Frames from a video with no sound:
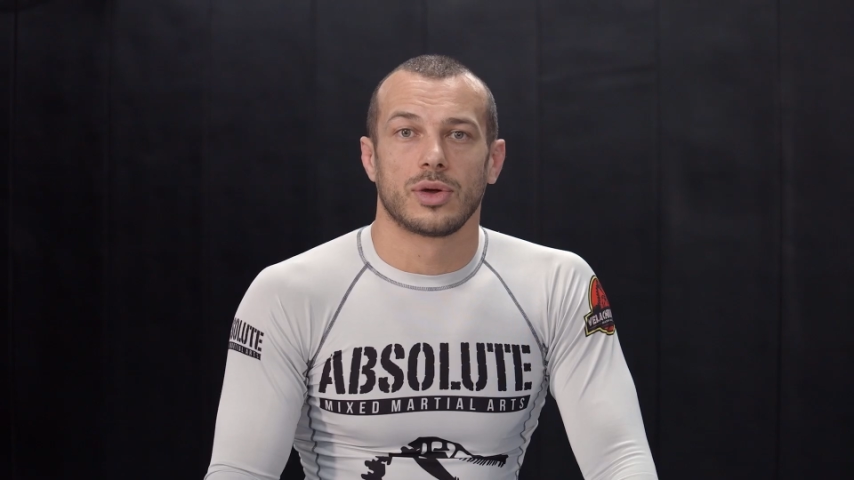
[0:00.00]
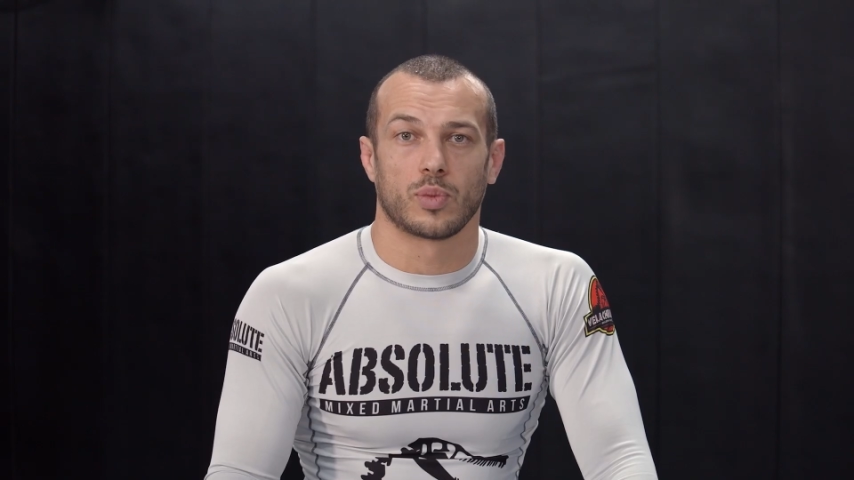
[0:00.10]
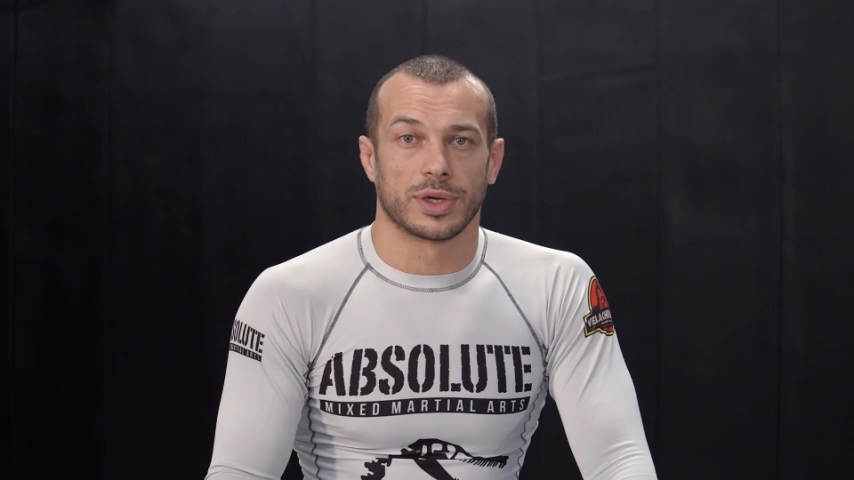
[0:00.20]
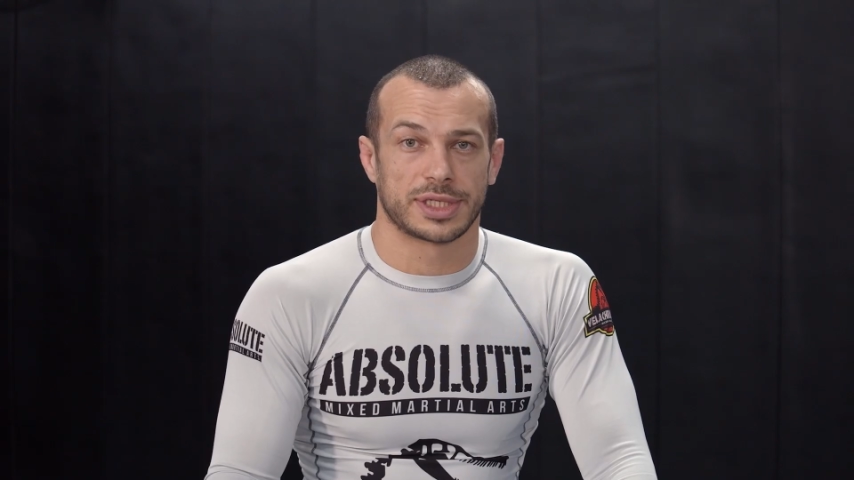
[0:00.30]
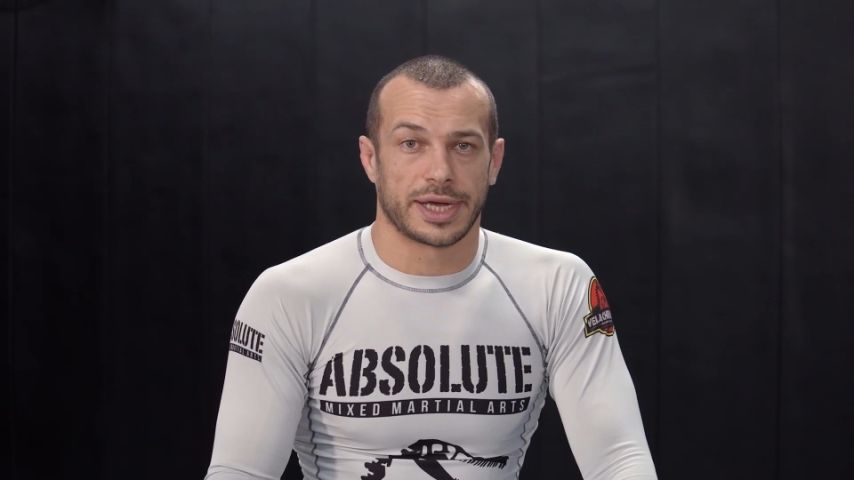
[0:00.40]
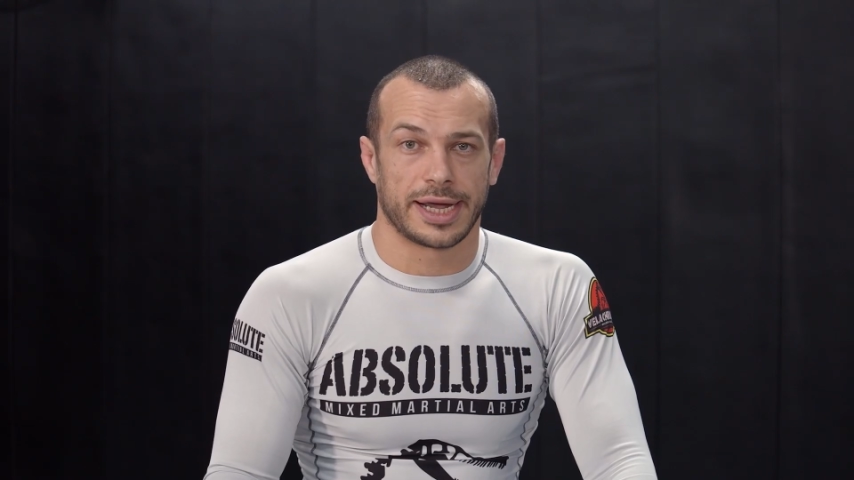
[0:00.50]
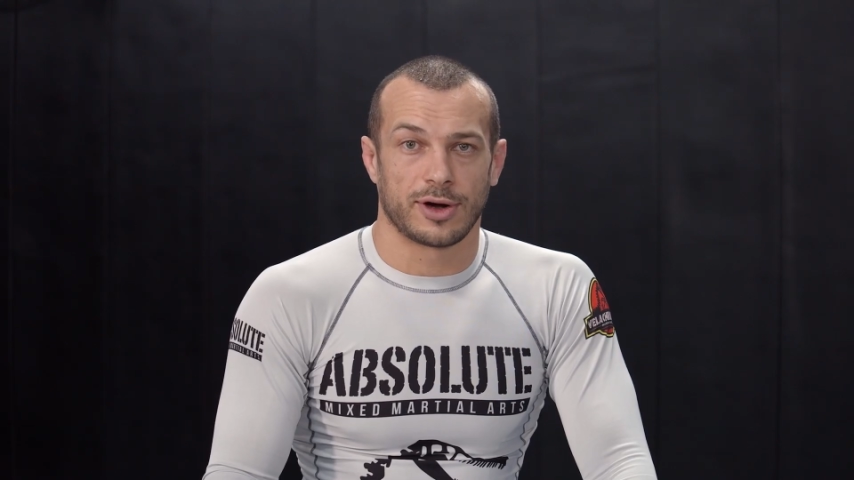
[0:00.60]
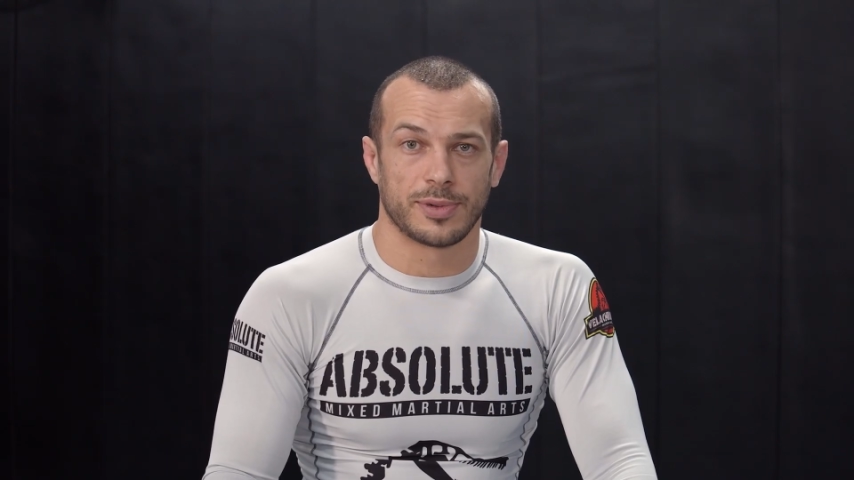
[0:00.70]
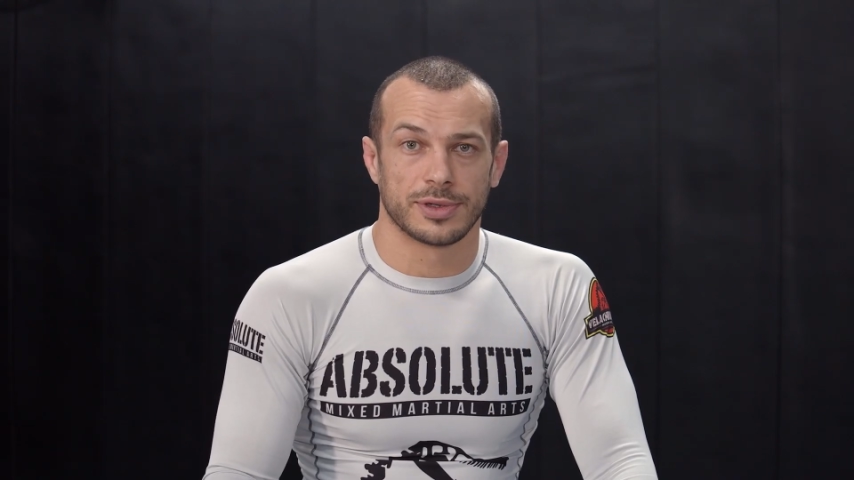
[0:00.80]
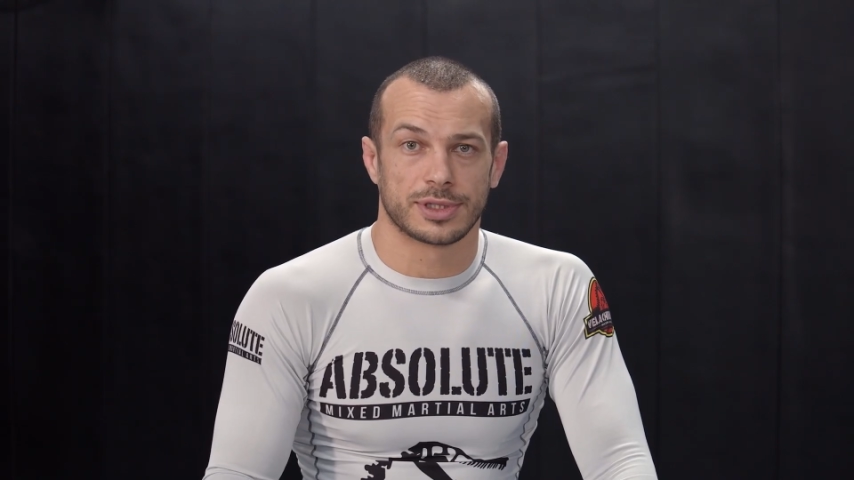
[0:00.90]
Once our
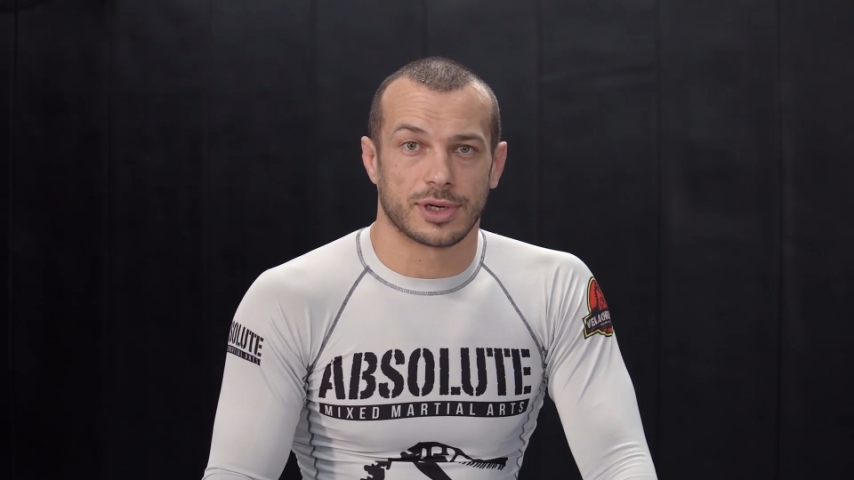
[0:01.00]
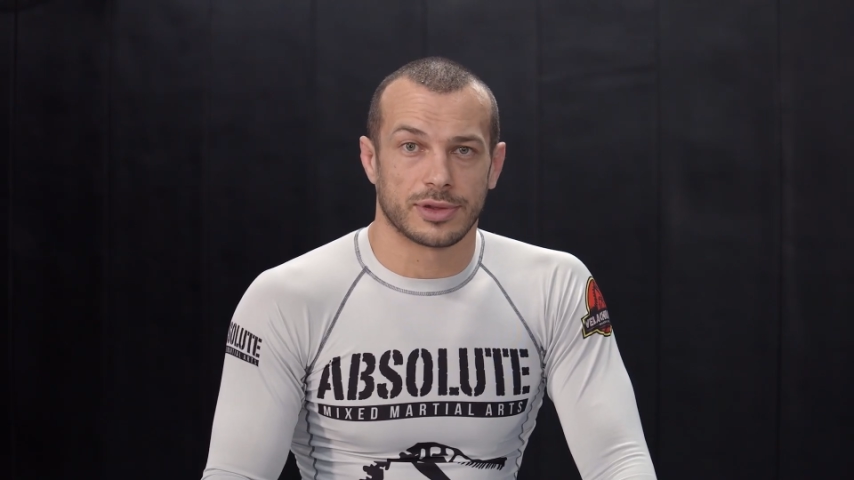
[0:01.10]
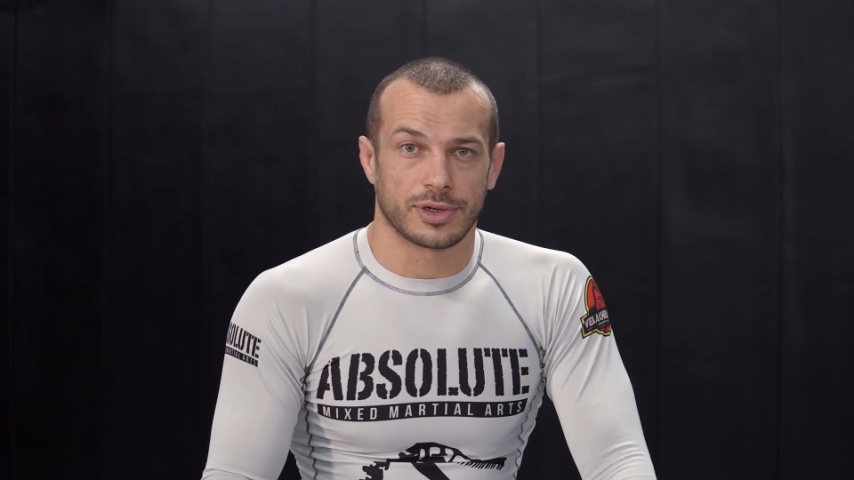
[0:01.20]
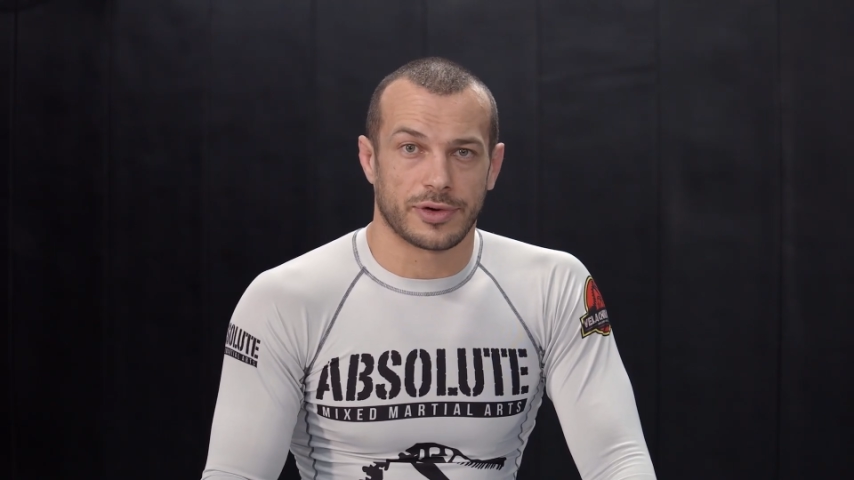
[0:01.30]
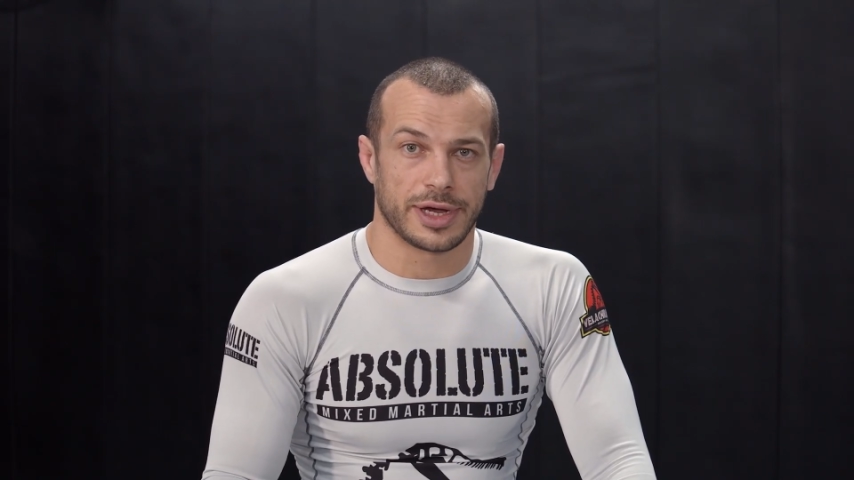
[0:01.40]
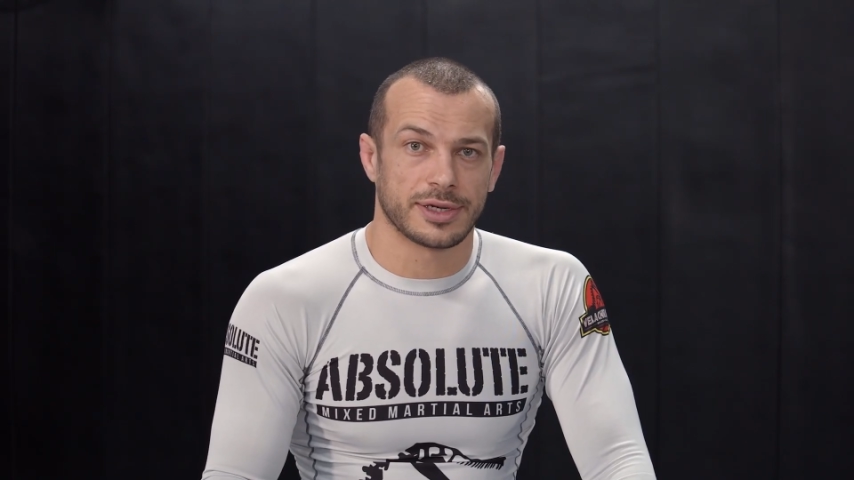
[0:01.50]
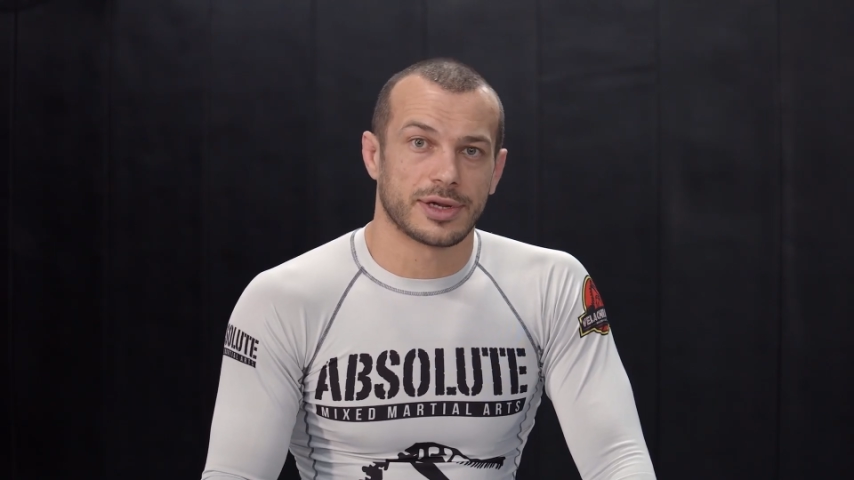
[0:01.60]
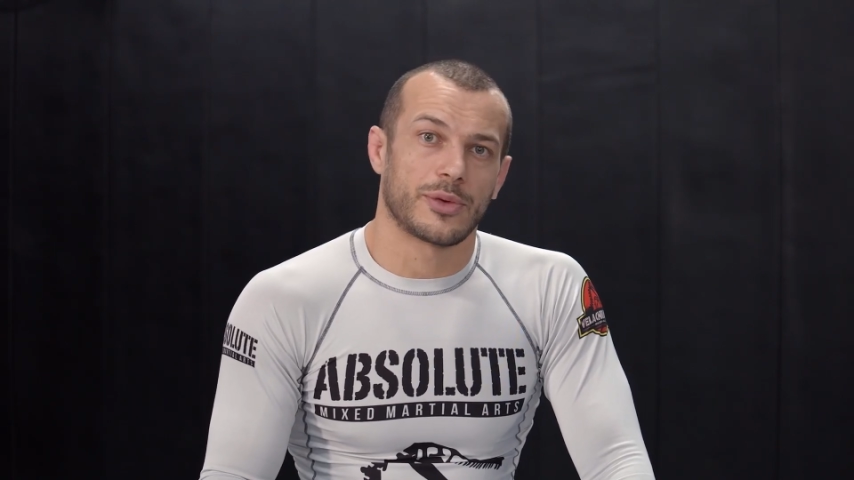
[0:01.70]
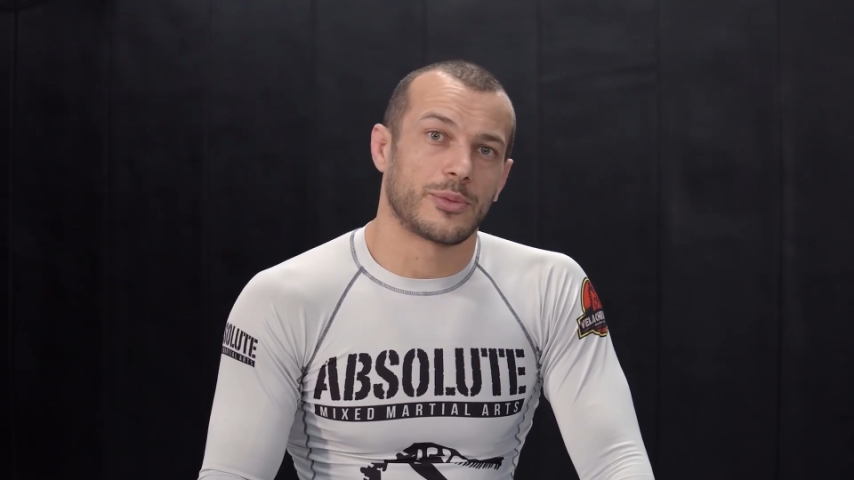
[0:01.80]
elbow's on the ground,